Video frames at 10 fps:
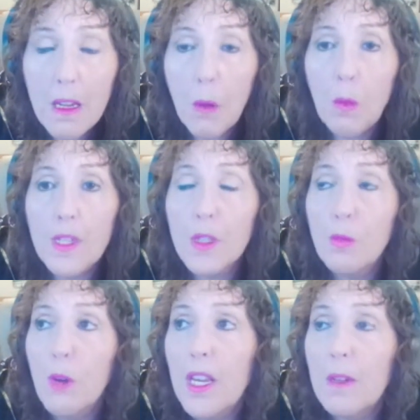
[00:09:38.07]
what's
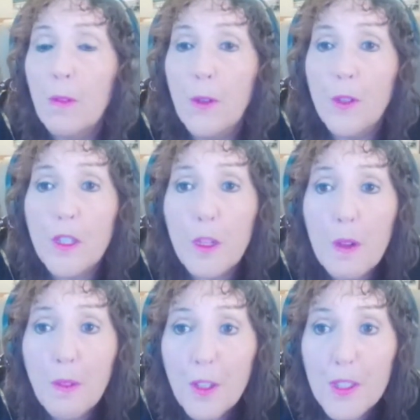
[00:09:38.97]
right for the
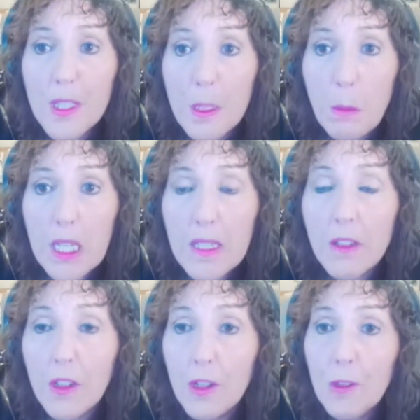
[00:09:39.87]
universe and the planet
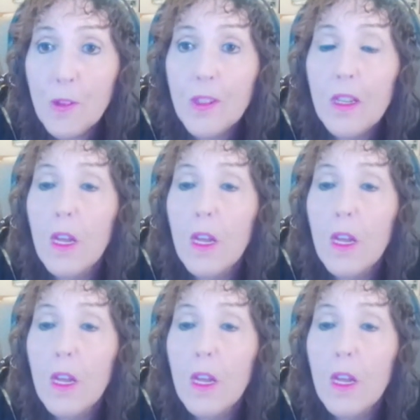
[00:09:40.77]
Earth,